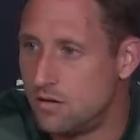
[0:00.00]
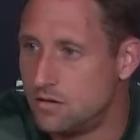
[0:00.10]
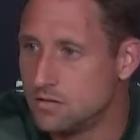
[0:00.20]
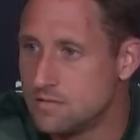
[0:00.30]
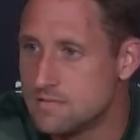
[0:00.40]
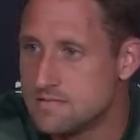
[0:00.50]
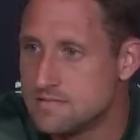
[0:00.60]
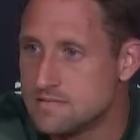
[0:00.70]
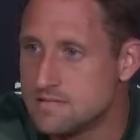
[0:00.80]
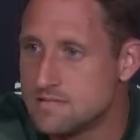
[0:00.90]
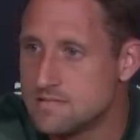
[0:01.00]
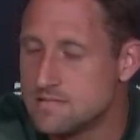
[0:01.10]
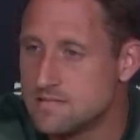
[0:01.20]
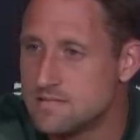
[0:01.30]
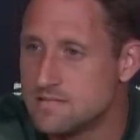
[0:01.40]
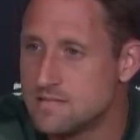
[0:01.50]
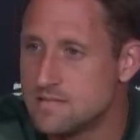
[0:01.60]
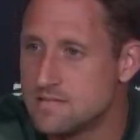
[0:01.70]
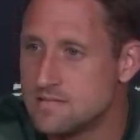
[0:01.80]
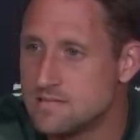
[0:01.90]
Tennys, you were you were saying to the
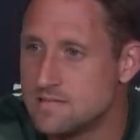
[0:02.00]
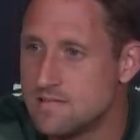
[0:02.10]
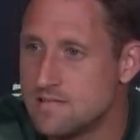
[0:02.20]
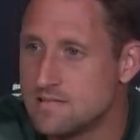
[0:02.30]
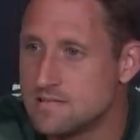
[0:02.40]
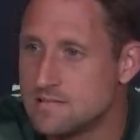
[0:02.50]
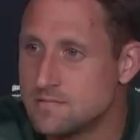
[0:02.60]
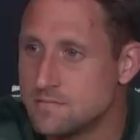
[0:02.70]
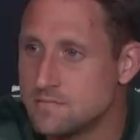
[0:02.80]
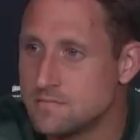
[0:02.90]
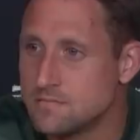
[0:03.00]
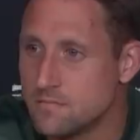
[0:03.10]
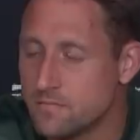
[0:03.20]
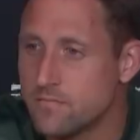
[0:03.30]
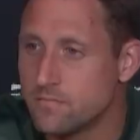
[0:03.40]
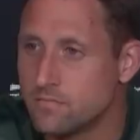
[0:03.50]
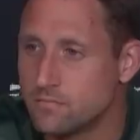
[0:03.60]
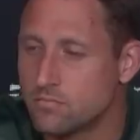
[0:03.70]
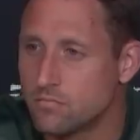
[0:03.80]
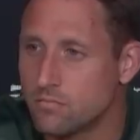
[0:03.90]
umpire that you know there's one rule for one and one rule
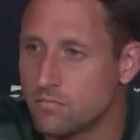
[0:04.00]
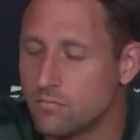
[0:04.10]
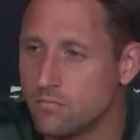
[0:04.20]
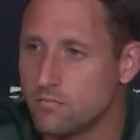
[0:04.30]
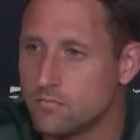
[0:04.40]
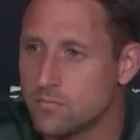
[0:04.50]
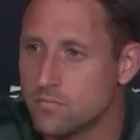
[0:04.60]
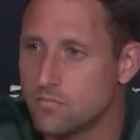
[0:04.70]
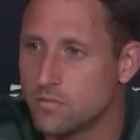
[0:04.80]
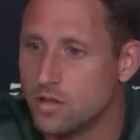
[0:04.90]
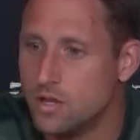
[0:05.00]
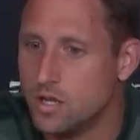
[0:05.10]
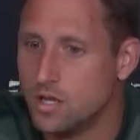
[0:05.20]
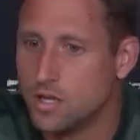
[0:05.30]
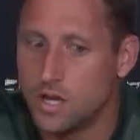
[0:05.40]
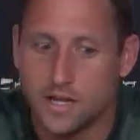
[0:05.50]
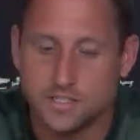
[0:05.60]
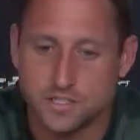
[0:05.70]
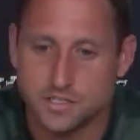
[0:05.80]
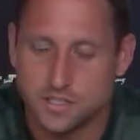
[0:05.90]
for another. Is mm. that you think? I
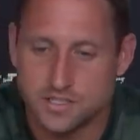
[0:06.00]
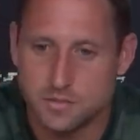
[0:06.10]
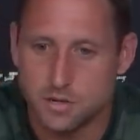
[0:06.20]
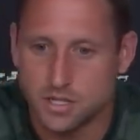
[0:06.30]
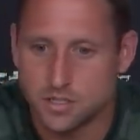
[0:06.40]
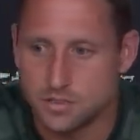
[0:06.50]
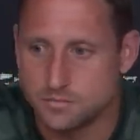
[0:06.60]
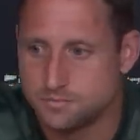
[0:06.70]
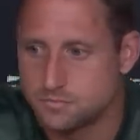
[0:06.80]
just it seemed odd, you know.